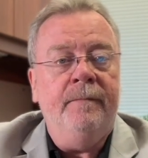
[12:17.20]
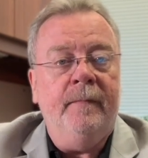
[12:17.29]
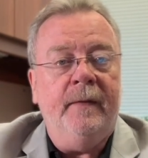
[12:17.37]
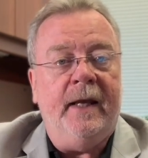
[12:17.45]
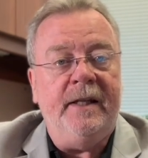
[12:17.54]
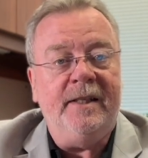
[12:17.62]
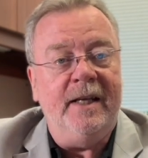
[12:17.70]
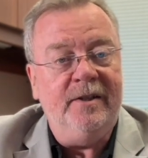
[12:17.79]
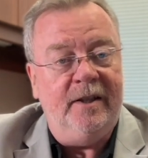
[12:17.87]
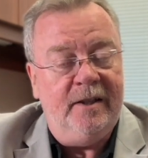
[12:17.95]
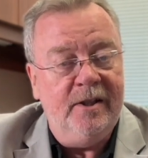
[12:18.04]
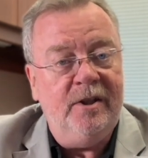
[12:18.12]
that says
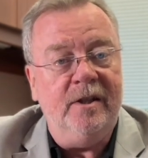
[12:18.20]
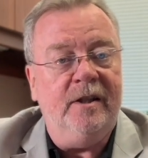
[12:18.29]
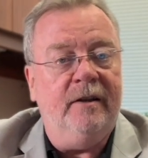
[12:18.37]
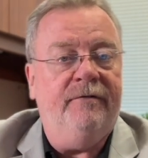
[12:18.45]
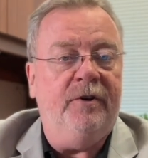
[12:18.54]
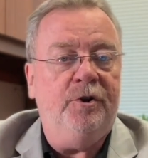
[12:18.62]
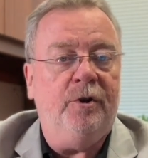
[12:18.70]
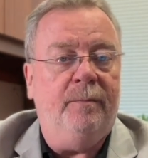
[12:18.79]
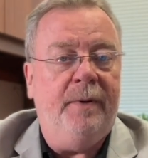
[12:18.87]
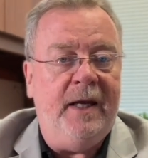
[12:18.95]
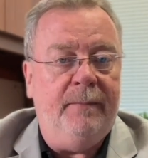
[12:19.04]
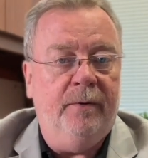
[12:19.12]
that this is the official
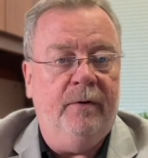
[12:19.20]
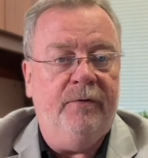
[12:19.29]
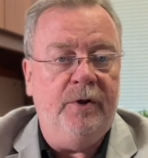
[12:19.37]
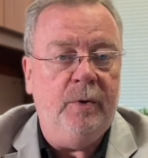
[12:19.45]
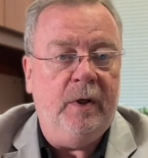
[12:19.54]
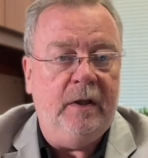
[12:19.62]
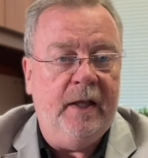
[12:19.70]
paper for doing